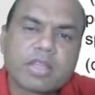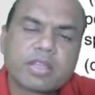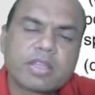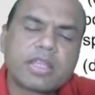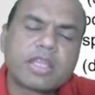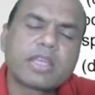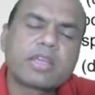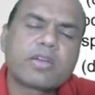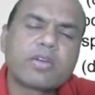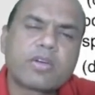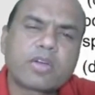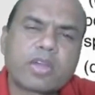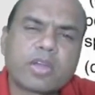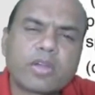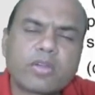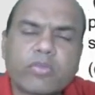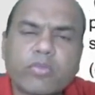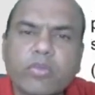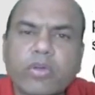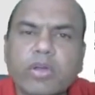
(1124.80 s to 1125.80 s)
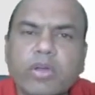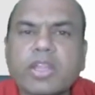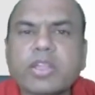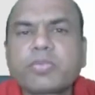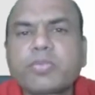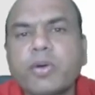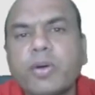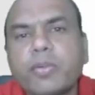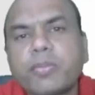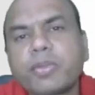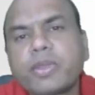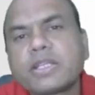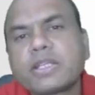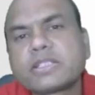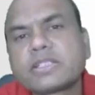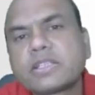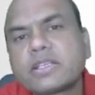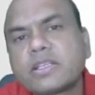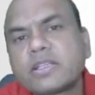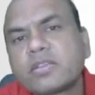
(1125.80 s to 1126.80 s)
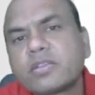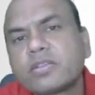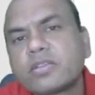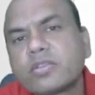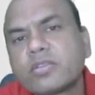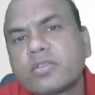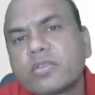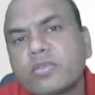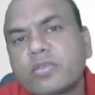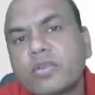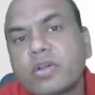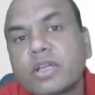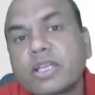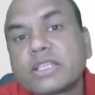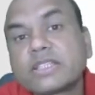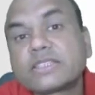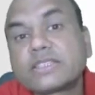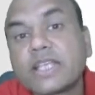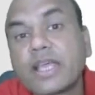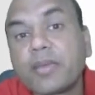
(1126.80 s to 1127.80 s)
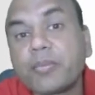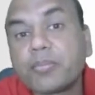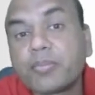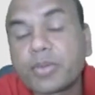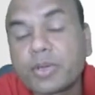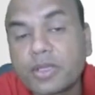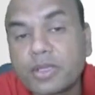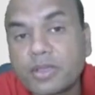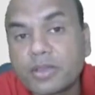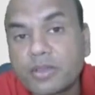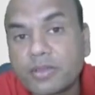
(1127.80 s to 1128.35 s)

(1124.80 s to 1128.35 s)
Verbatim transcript: think over it. What is population? What is sample?